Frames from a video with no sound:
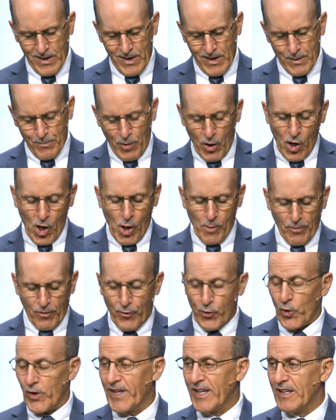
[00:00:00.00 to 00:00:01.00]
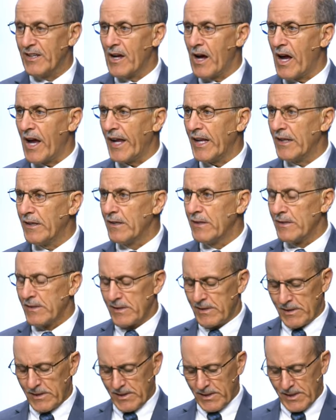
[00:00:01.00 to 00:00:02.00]
Paul, before he died,
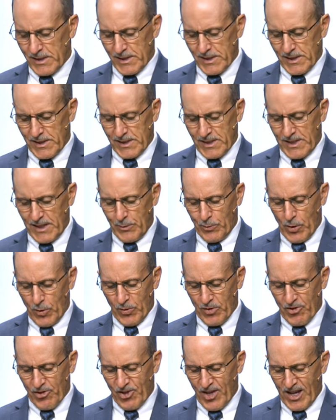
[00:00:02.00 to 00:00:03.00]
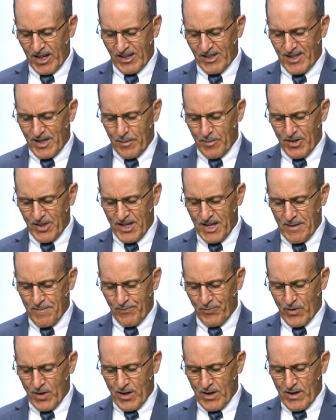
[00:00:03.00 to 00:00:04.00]
he wrote in 2
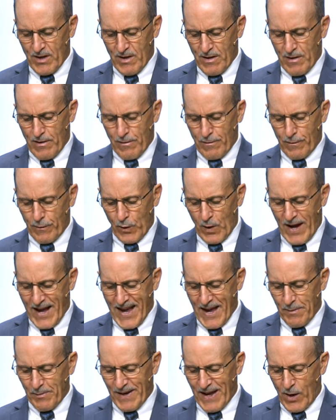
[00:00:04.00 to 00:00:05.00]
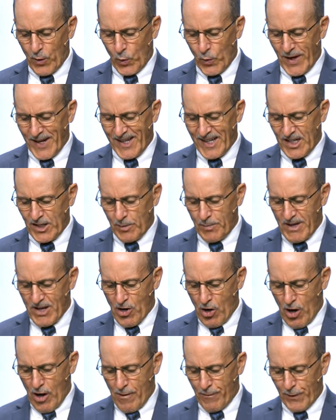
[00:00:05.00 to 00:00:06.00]
Timothy, for I am now ready to be
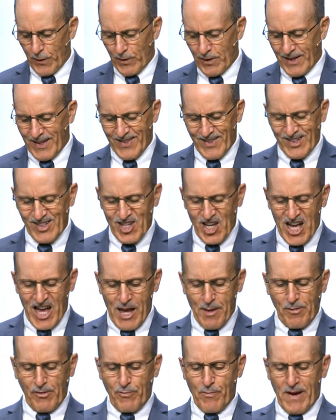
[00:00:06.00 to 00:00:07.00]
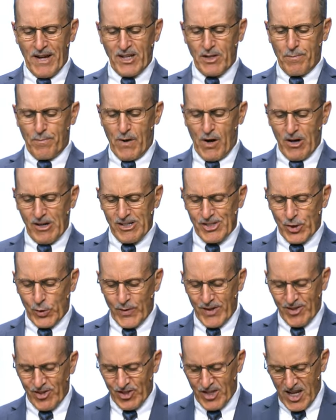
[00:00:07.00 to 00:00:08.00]
offered, and the time of my departure
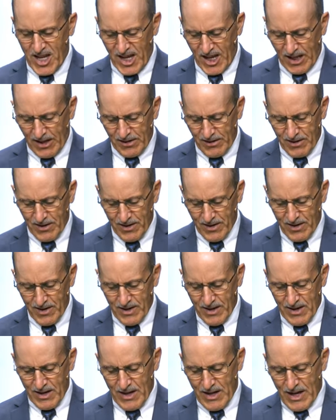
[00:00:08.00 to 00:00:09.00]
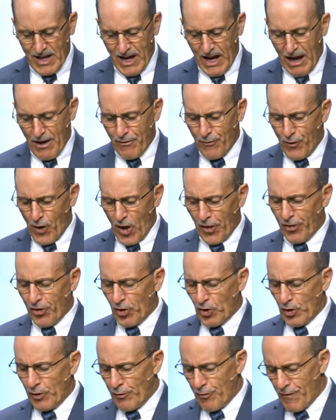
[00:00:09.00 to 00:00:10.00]
is at hand. I fought the
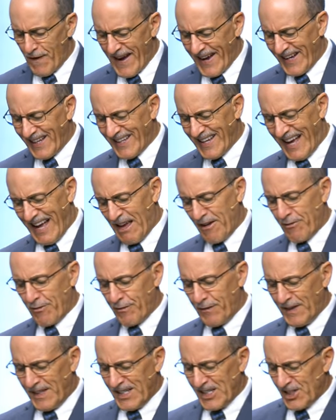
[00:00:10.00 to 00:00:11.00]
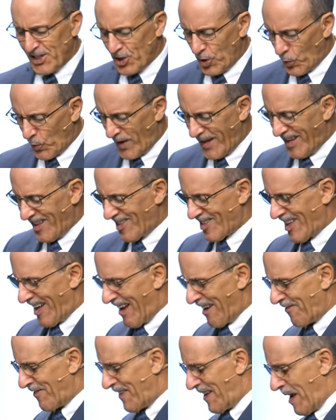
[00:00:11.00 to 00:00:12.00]
good fight, I have finished the race,
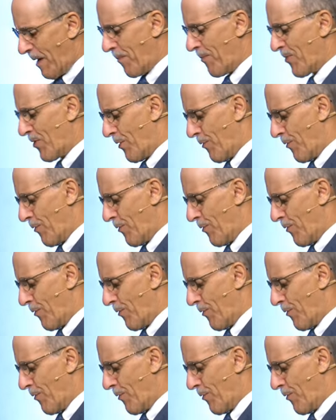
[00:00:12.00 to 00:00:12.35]
I have kept the